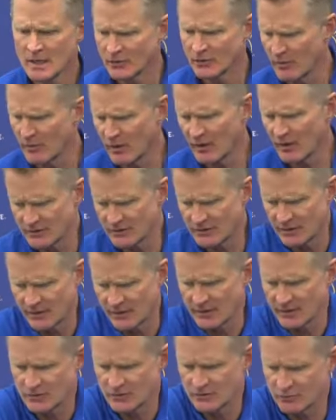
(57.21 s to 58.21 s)
Draymond
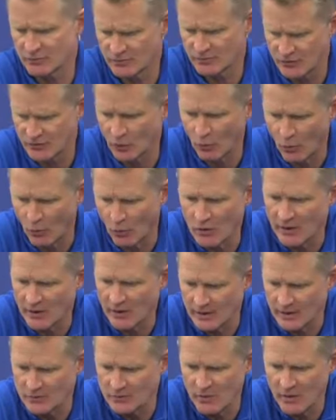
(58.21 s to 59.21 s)
is still working
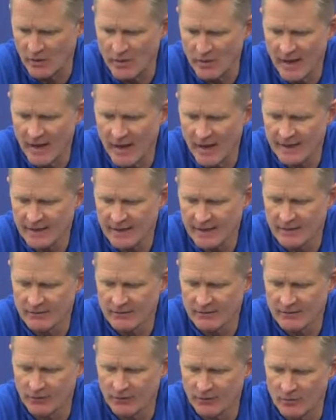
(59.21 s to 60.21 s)
his way back
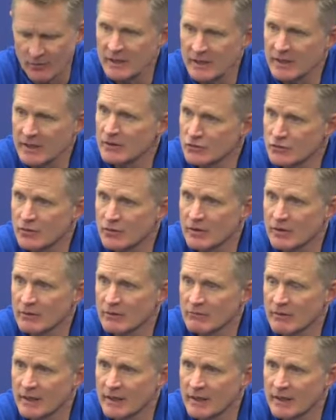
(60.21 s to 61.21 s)
from the
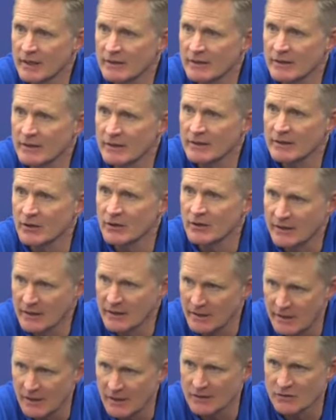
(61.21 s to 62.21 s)
injury, and you know
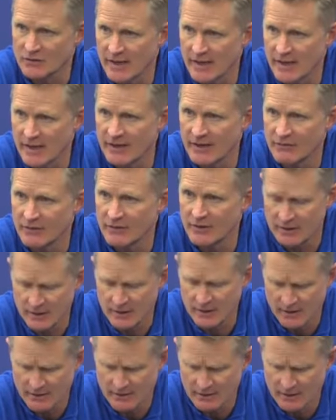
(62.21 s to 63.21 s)
he doesn't have
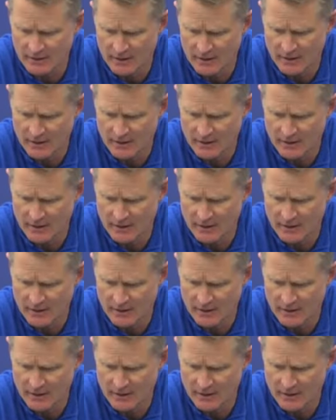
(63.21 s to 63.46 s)
the